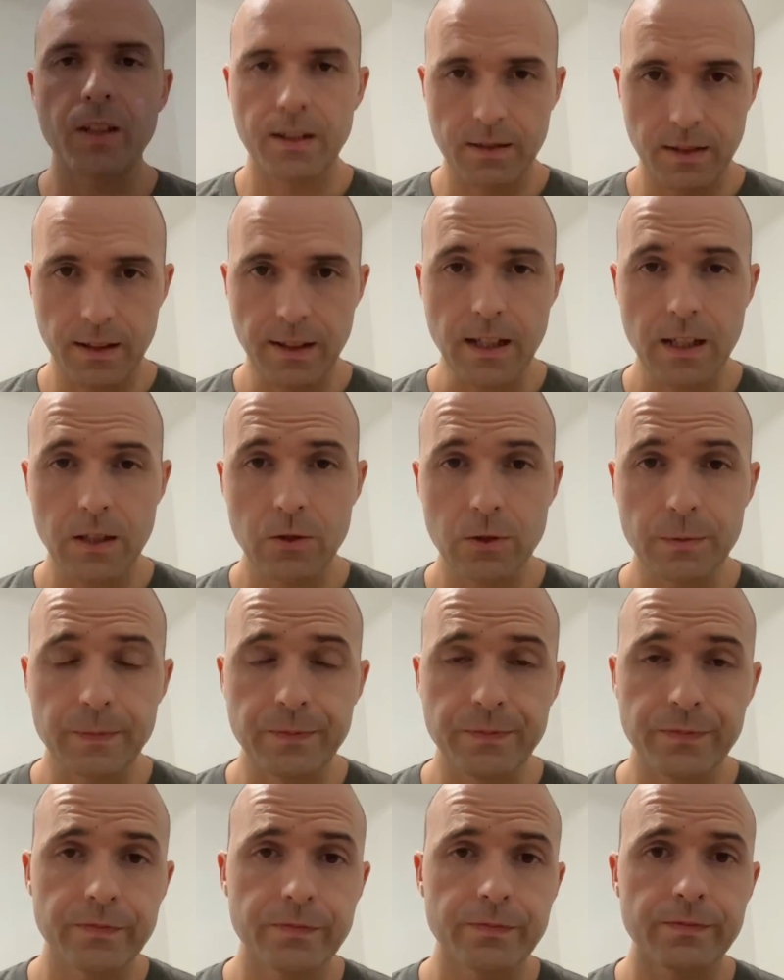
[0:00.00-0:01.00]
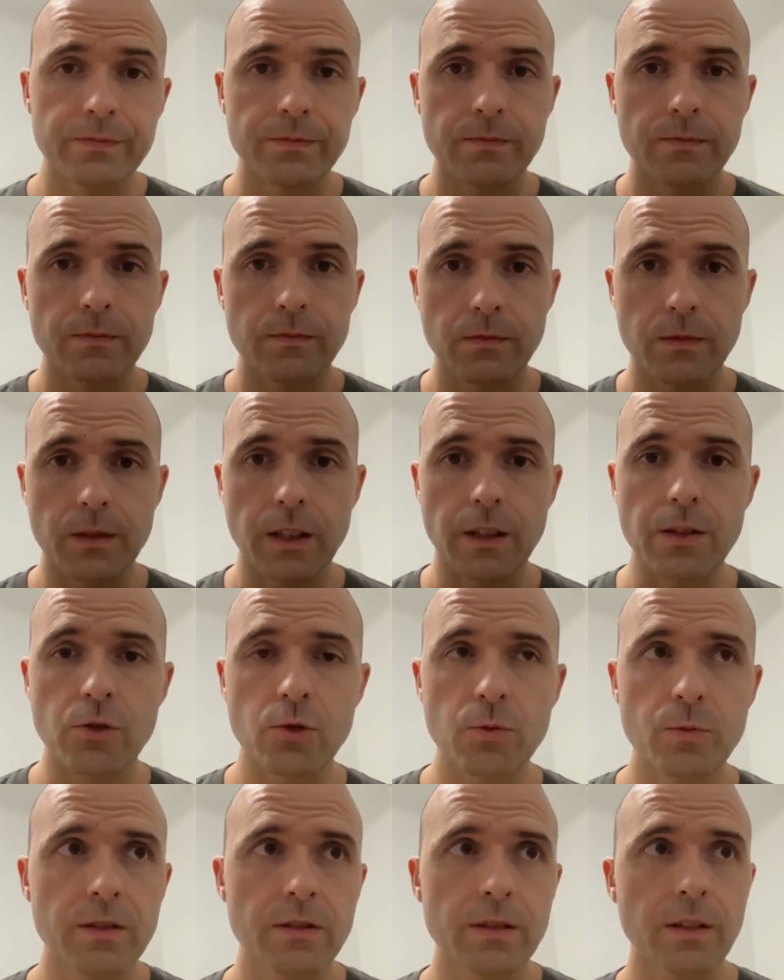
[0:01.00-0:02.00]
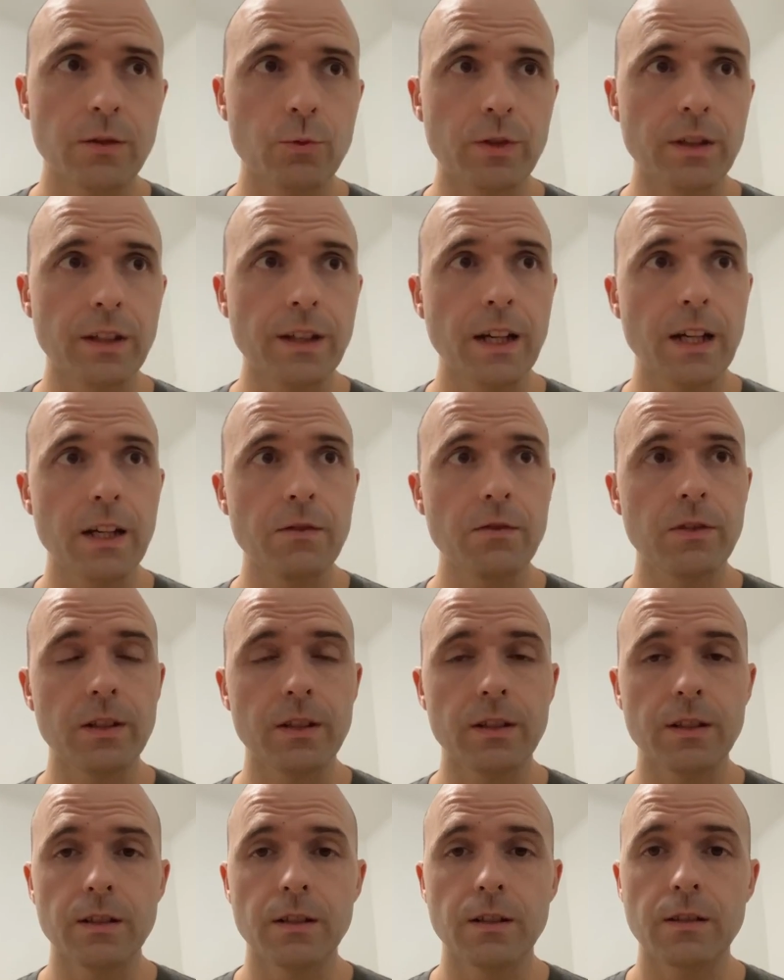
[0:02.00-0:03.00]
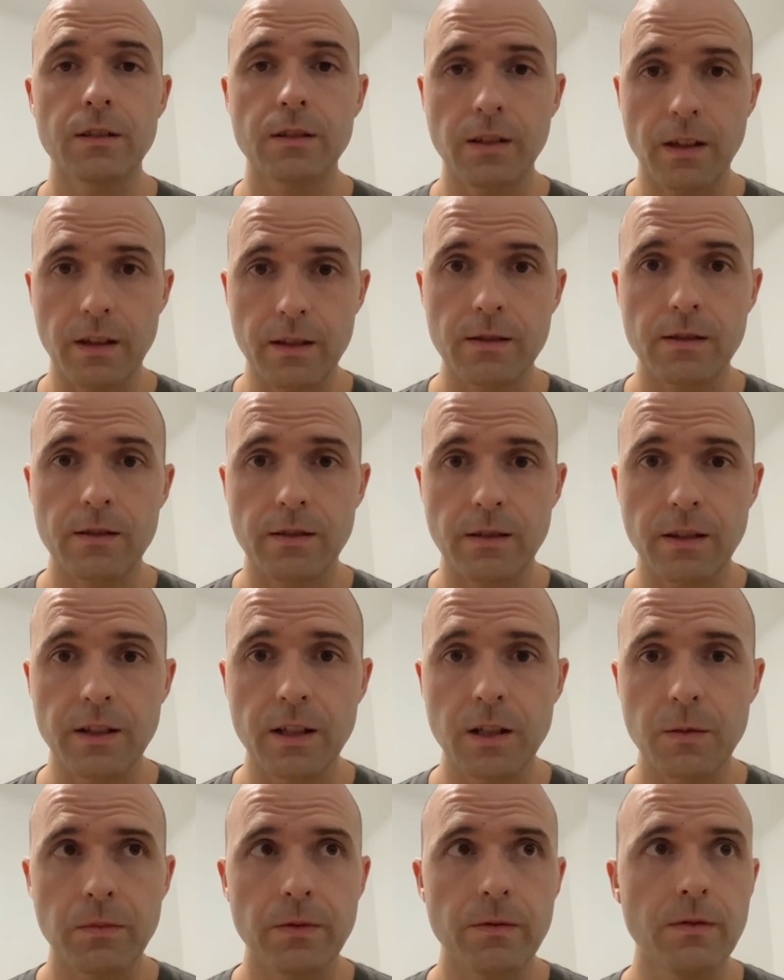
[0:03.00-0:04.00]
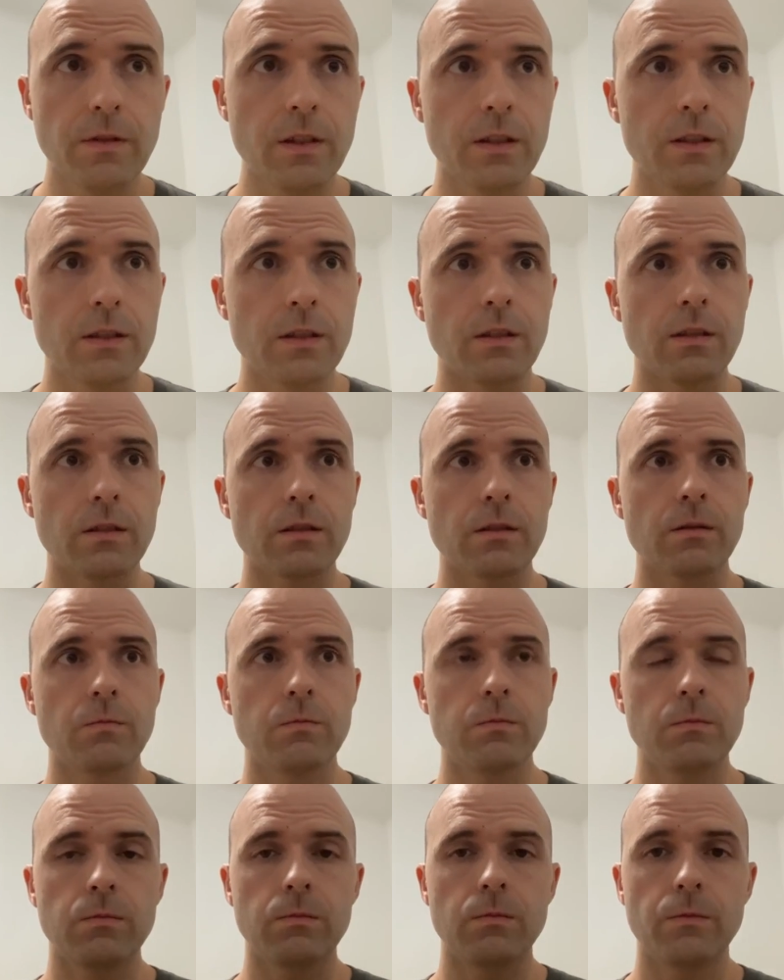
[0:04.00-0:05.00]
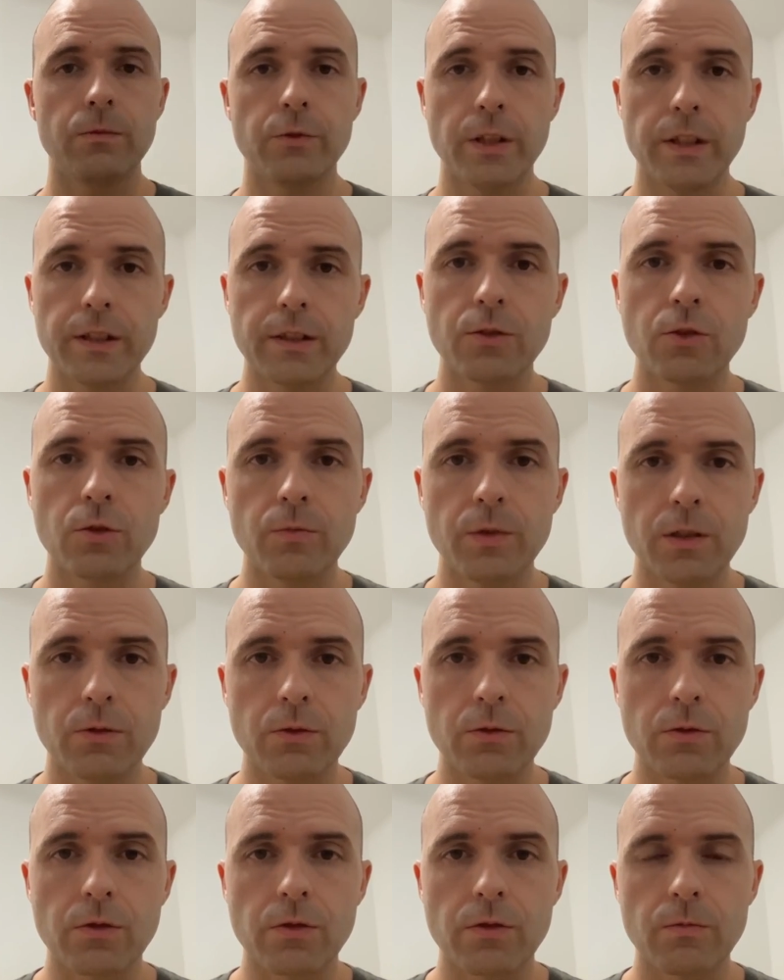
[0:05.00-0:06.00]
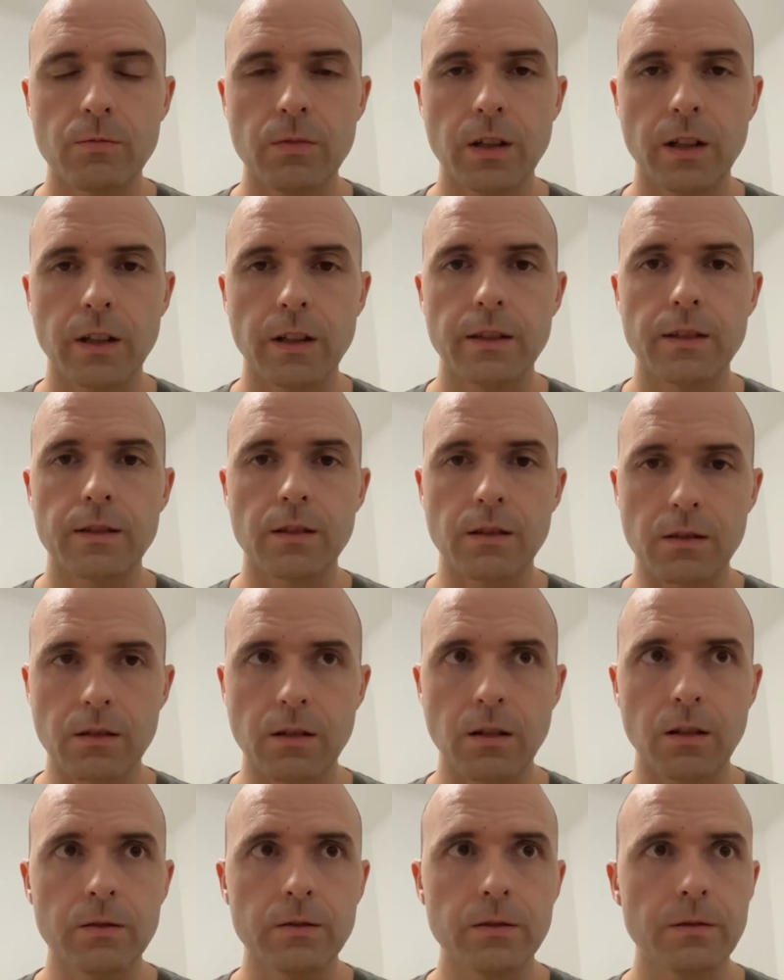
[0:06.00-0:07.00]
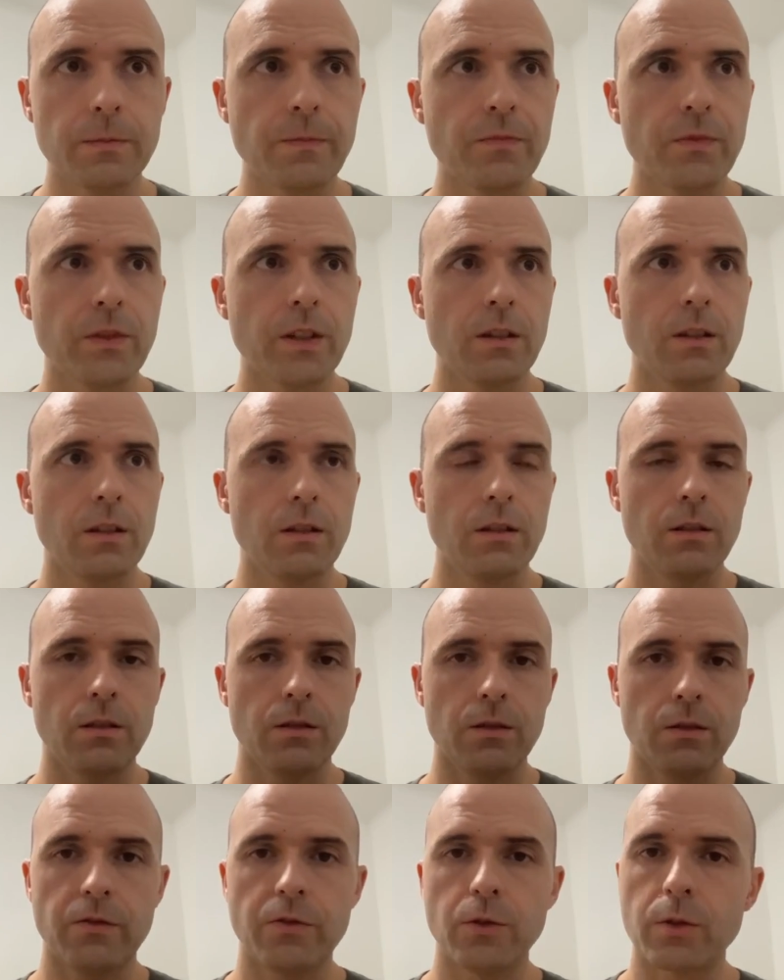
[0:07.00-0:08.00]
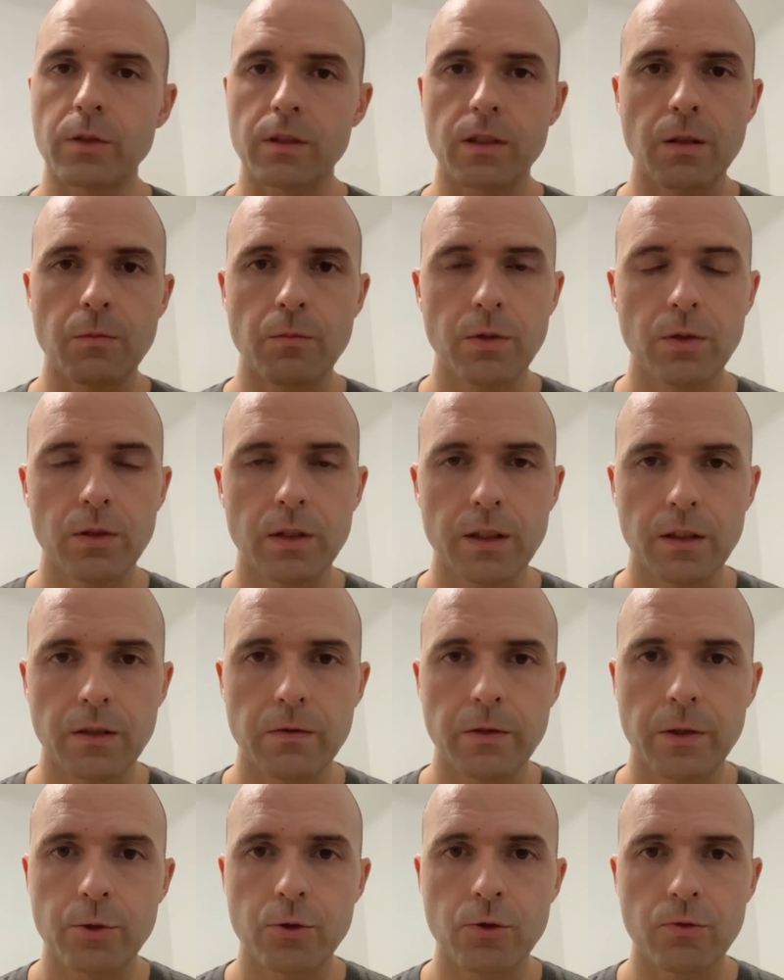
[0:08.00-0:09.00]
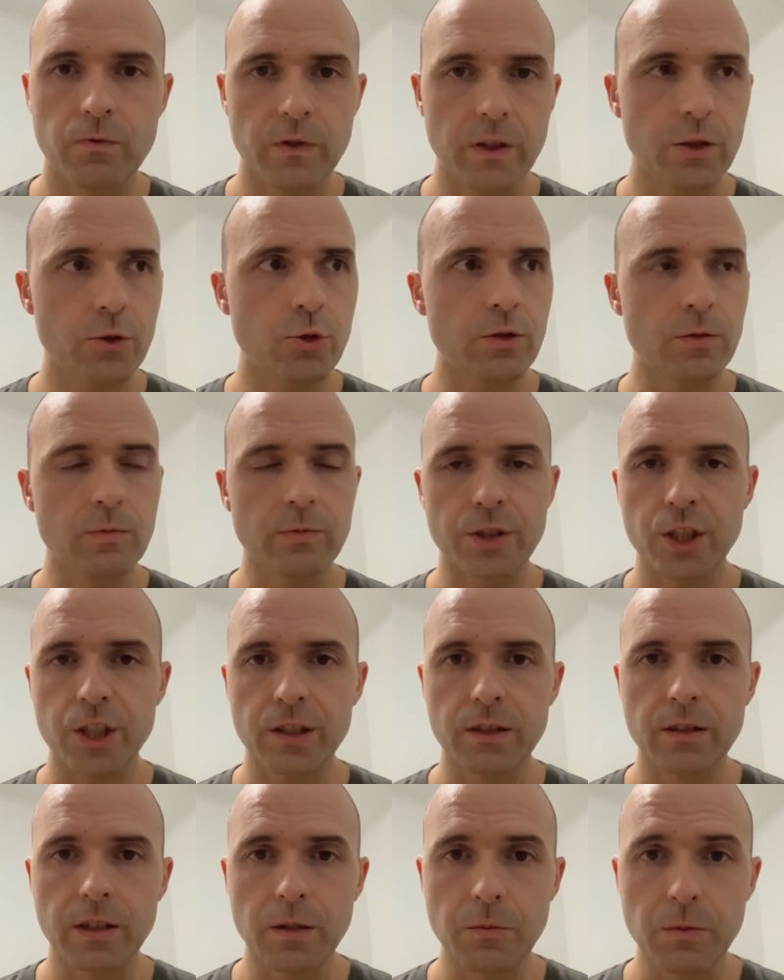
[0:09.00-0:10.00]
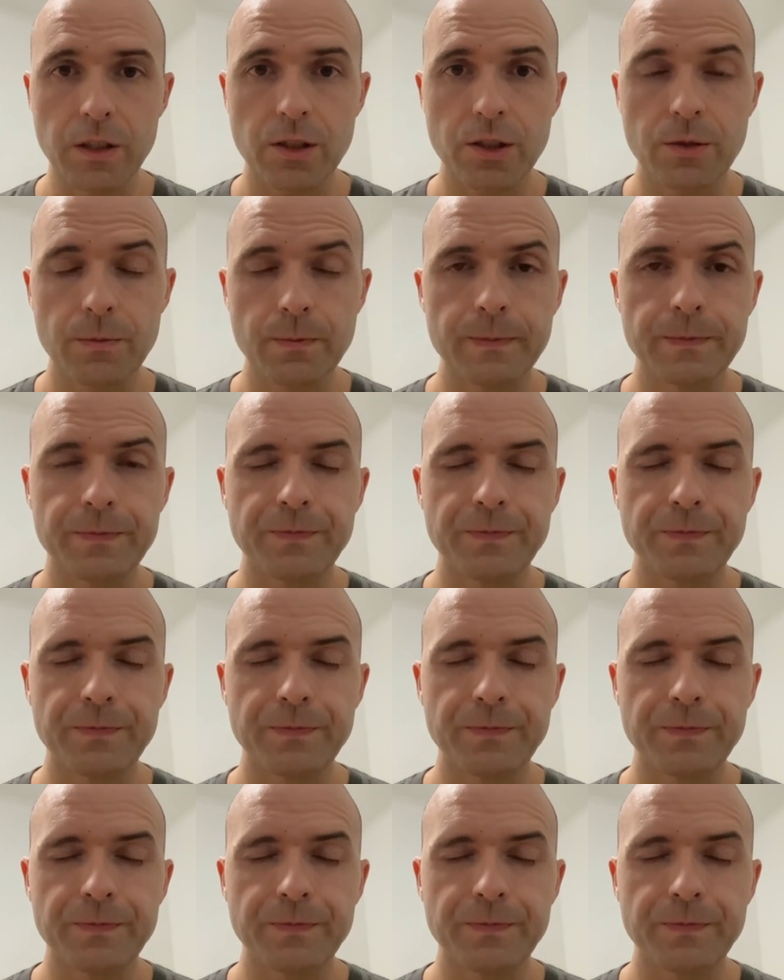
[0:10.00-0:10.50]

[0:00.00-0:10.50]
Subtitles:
Now, assuming that we have a test setup that is ready to be used by Syzkaller, for example, a virtual machine image.